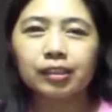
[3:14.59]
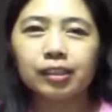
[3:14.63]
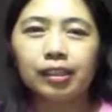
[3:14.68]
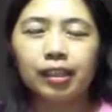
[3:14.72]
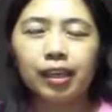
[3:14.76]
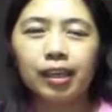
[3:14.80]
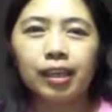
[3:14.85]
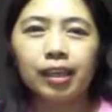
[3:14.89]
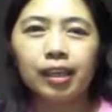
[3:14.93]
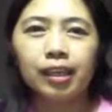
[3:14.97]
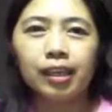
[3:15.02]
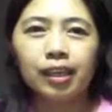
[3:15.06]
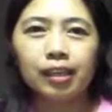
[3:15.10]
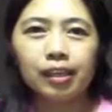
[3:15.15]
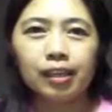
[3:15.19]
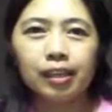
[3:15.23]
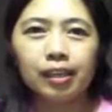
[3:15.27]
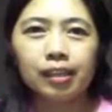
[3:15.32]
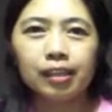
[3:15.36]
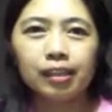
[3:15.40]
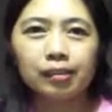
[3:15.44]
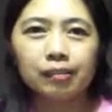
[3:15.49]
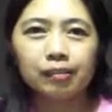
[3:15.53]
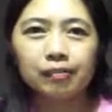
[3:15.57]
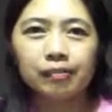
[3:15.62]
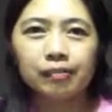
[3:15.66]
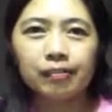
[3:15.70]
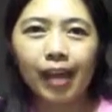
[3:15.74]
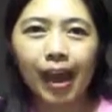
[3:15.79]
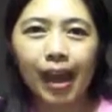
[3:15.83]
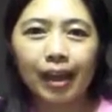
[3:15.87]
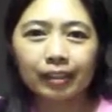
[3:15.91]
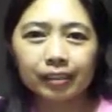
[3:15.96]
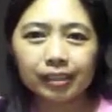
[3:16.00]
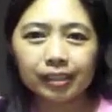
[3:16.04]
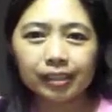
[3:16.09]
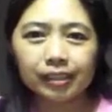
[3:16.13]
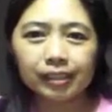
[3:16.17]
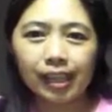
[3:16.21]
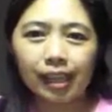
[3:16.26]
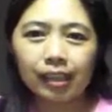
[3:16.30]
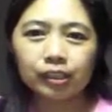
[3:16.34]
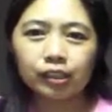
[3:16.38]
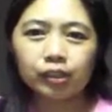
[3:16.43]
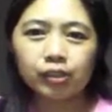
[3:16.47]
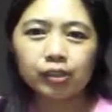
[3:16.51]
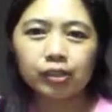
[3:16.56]
Okay, it varies
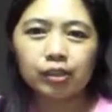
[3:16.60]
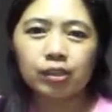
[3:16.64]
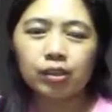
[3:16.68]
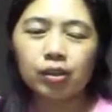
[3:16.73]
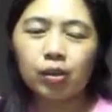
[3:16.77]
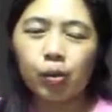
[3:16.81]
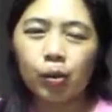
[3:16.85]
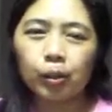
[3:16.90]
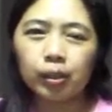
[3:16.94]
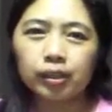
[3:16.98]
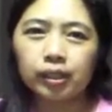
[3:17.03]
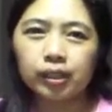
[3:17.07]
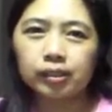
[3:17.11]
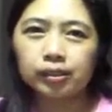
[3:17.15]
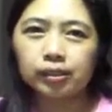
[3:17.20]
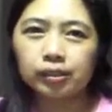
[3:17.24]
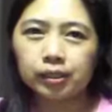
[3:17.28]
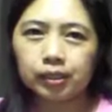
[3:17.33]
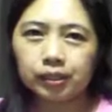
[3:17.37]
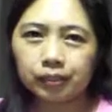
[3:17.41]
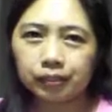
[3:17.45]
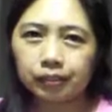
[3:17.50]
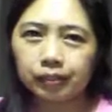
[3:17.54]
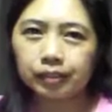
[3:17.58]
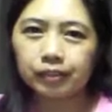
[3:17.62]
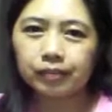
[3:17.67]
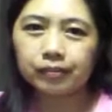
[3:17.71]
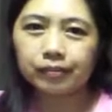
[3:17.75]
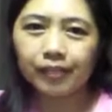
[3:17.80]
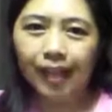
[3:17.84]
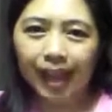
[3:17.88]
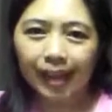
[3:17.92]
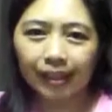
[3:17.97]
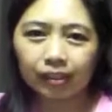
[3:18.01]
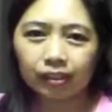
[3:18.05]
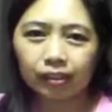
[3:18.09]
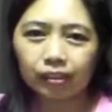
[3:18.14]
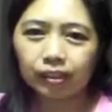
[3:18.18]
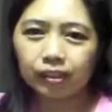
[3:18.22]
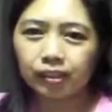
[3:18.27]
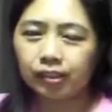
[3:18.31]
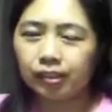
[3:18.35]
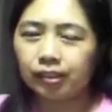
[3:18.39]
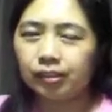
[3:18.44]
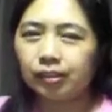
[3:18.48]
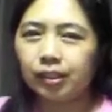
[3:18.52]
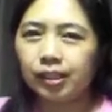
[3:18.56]
actually according to different
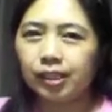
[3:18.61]
factors,